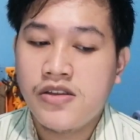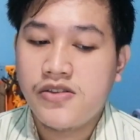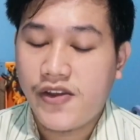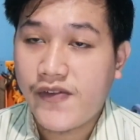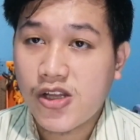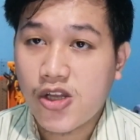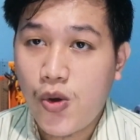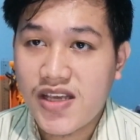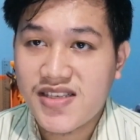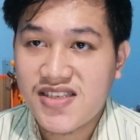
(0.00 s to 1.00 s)
Different
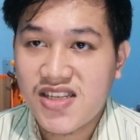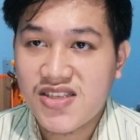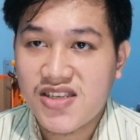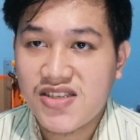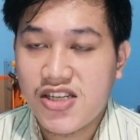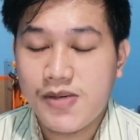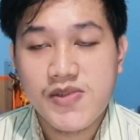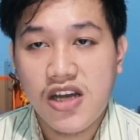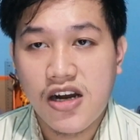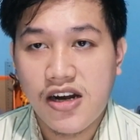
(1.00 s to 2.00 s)
coexisting
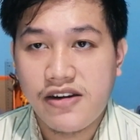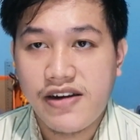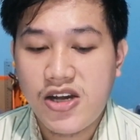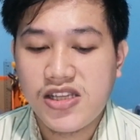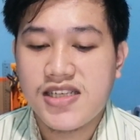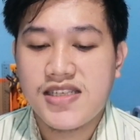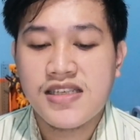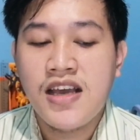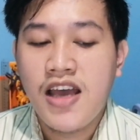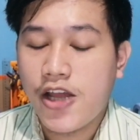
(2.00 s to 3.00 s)
systems are around us,
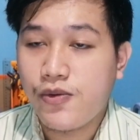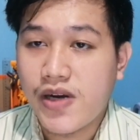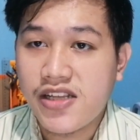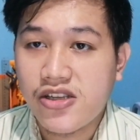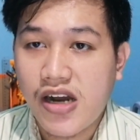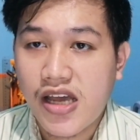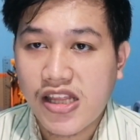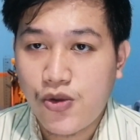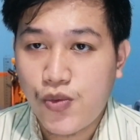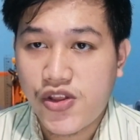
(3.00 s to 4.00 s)
and we're
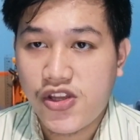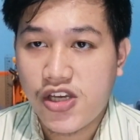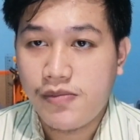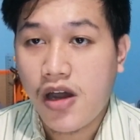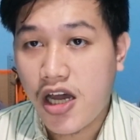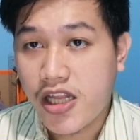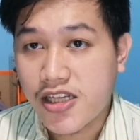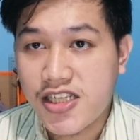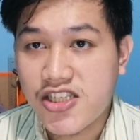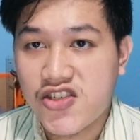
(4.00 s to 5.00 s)
interacting with them
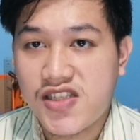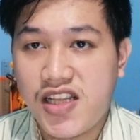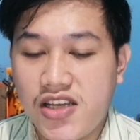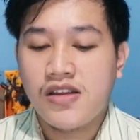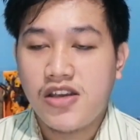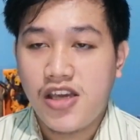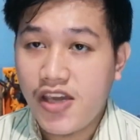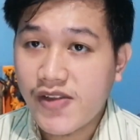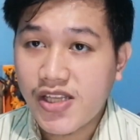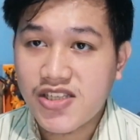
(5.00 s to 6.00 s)
unconsciously.
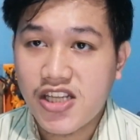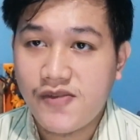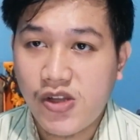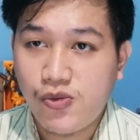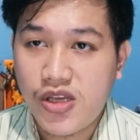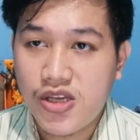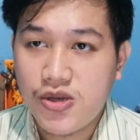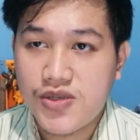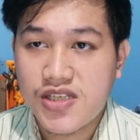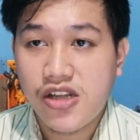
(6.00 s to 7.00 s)
Even the stuff that we
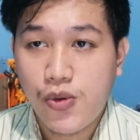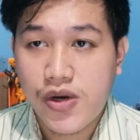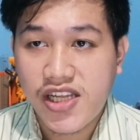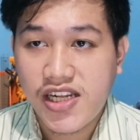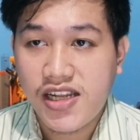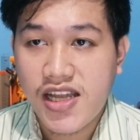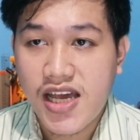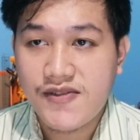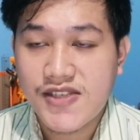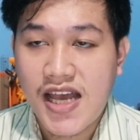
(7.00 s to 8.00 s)
use in our daily
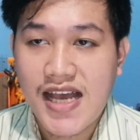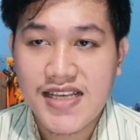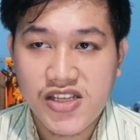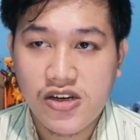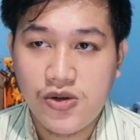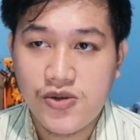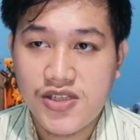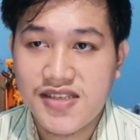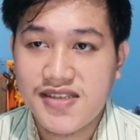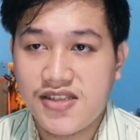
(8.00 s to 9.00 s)
lives has their own
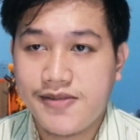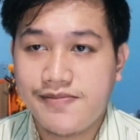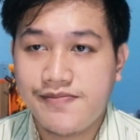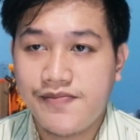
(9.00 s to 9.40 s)
system.